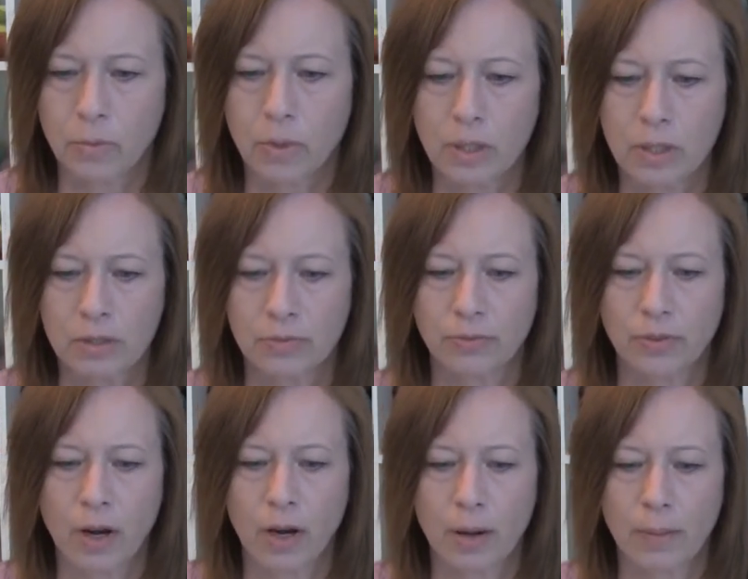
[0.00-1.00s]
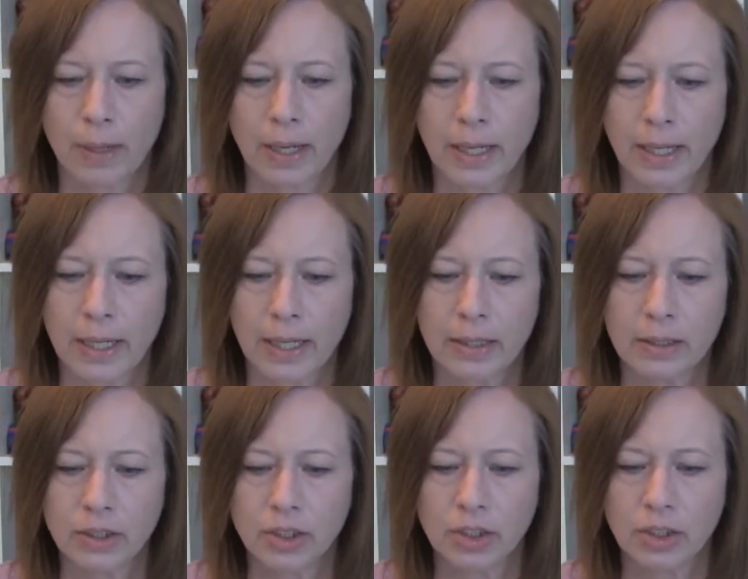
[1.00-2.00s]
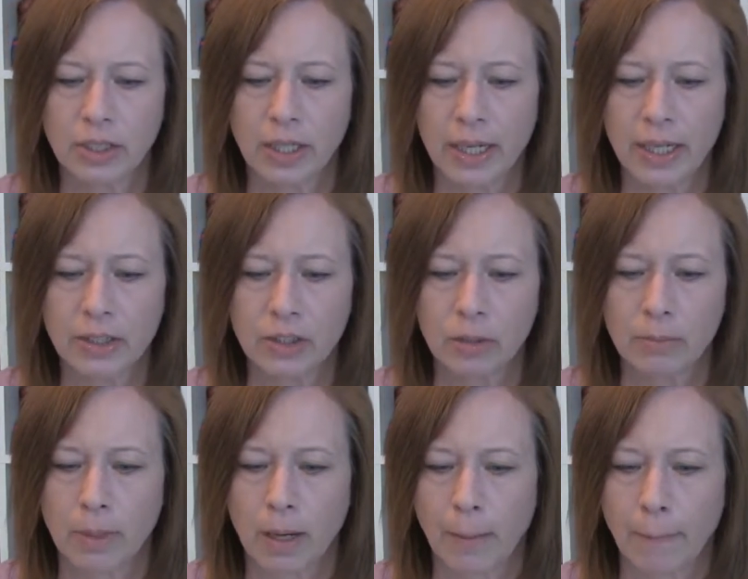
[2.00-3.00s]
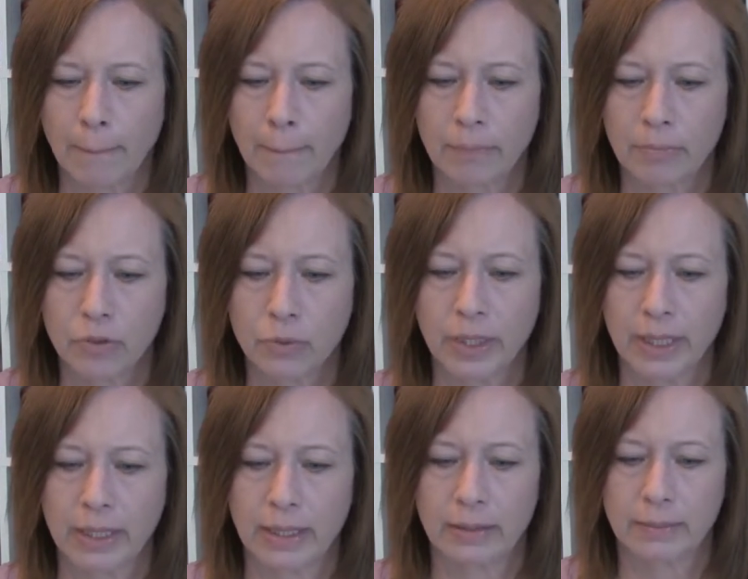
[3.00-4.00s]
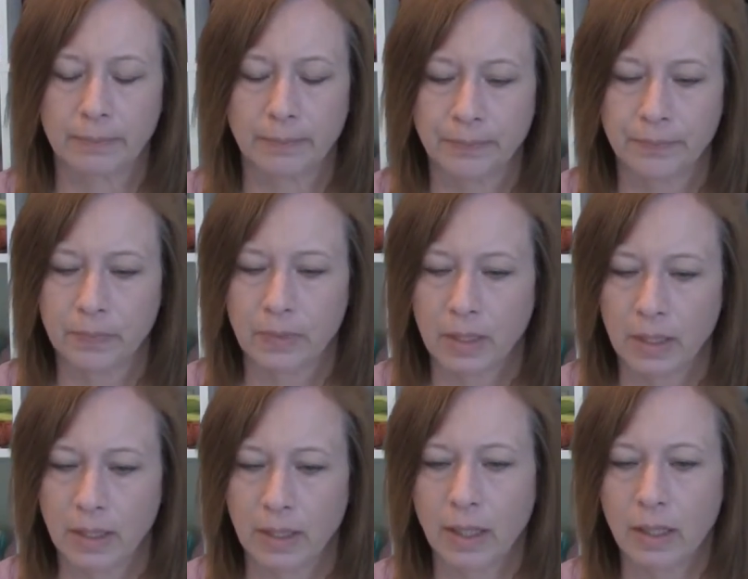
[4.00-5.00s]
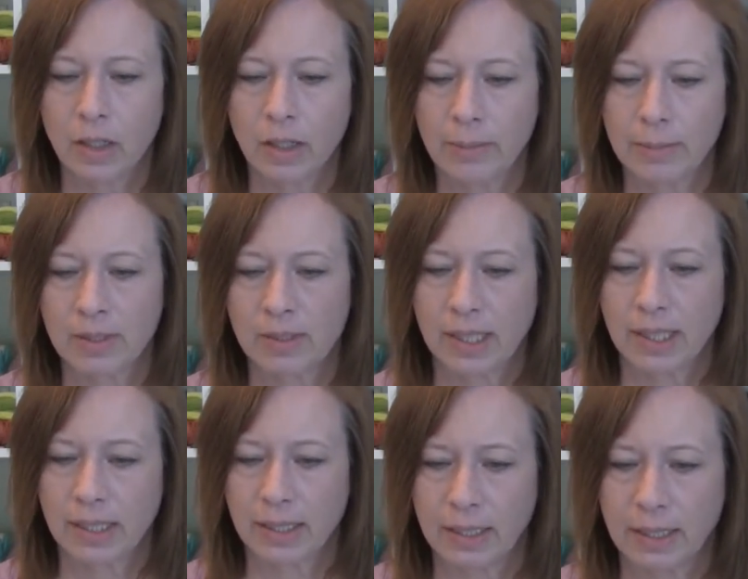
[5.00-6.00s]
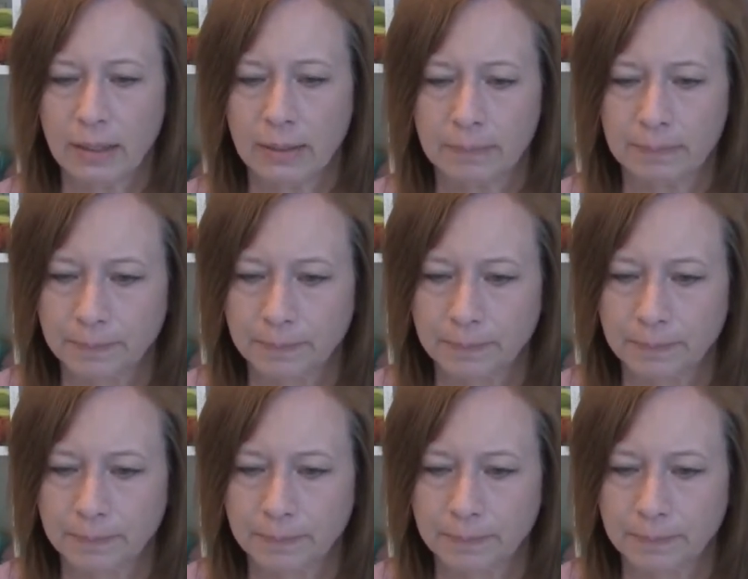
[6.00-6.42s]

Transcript: Was from Angel Mom 3, and her name is Sandy.